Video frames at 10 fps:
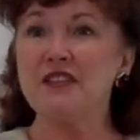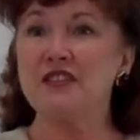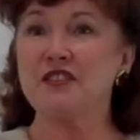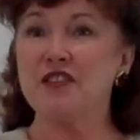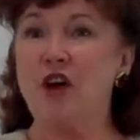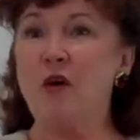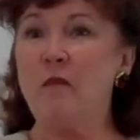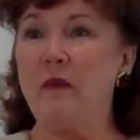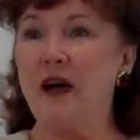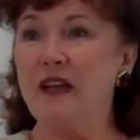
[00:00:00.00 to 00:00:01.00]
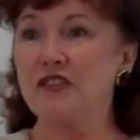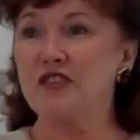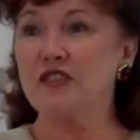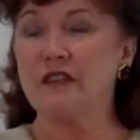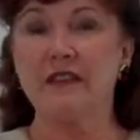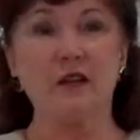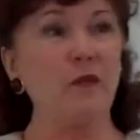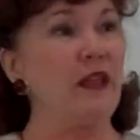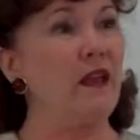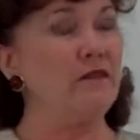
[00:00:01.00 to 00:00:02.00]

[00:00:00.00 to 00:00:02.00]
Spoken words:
so much that we